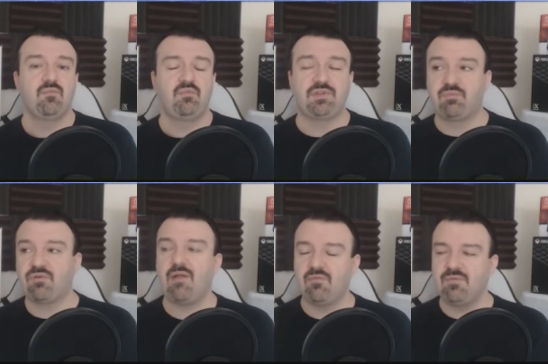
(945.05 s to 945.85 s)
But the
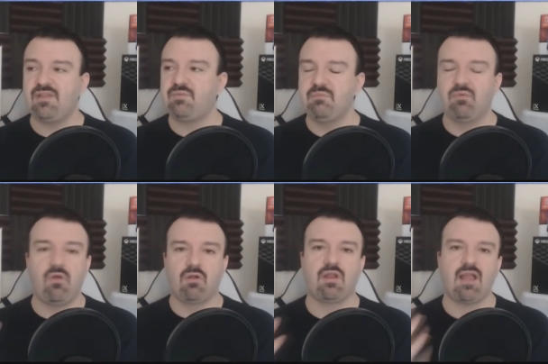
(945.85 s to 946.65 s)
problem is people
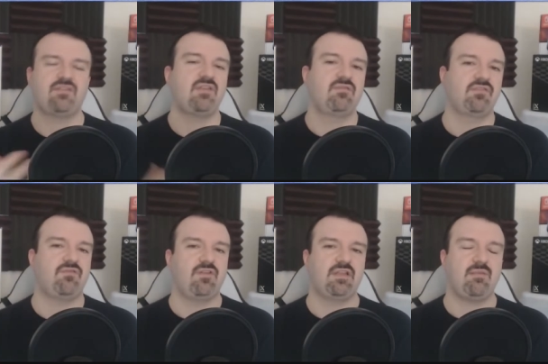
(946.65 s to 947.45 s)
aren't asking for
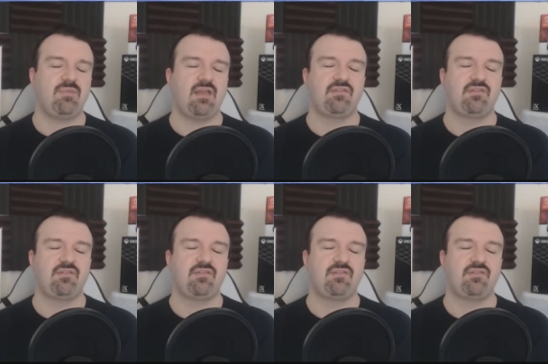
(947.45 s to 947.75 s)
stuff on Game Pass.